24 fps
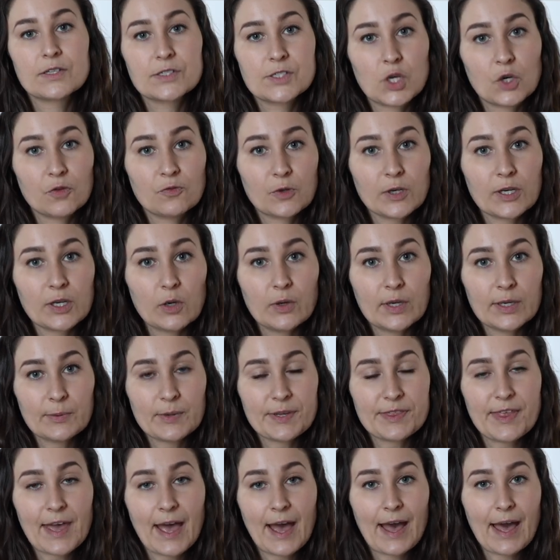So if we're going
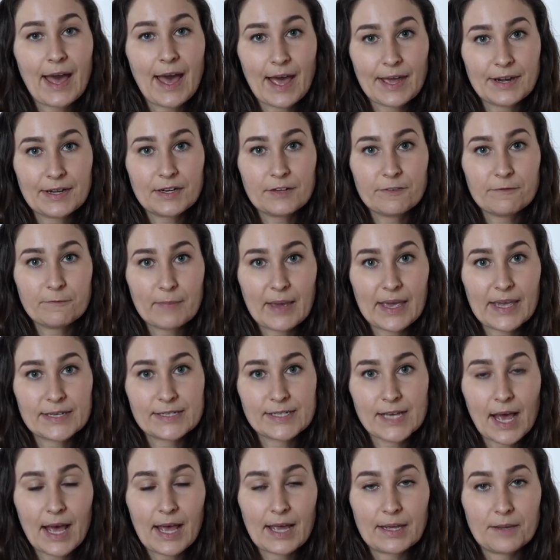with that end of May
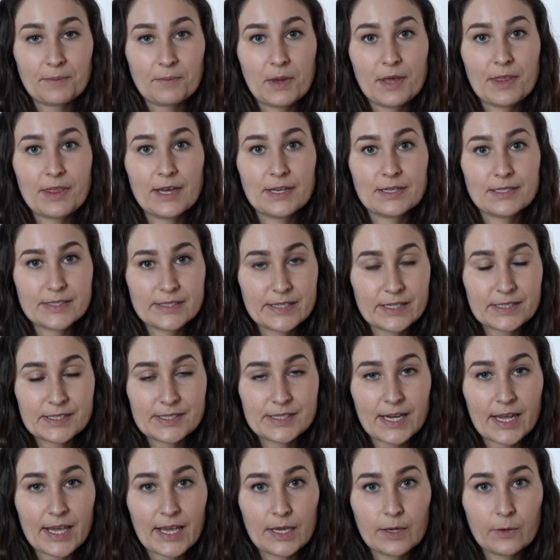time, then six
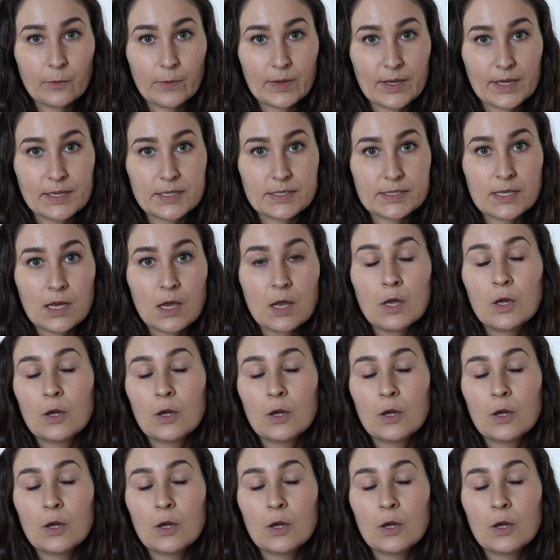to eight weeks